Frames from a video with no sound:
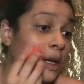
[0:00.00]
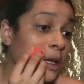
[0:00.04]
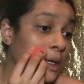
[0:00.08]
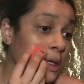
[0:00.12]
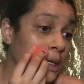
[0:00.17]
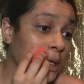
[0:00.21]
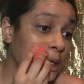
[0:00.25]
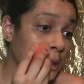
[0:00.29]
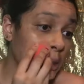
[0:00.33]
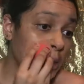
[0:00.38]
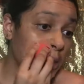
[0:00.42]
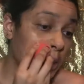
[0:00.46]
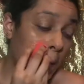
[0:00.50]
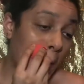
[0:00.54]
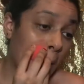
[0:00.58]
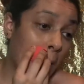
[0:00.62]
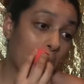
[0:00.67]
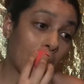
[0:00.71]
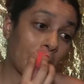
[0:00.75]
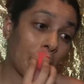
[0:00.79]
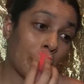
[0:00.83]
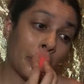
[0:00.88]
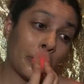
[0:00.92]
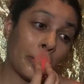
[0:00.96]
to use
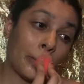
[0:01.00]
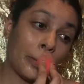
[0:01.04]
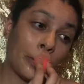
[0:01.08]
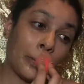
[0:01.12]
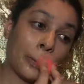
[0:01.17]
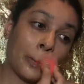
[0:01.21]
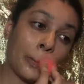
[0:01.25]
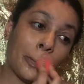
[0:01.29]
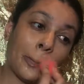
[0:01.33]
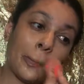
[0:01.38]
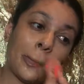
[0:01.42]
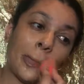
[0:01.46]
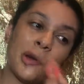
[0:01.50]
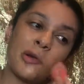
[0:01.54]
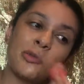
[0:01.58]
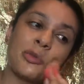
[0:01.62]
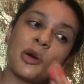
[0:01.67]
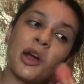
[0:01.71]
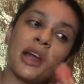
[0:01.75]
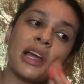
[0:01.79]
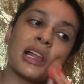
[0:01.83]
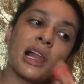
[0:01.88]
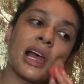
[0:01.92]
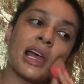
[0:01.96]
my
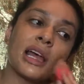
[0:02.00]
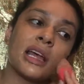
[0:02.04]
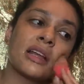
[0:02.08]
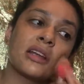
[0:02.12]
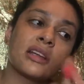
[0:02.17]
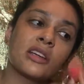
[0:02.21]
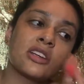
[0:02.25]
bright light.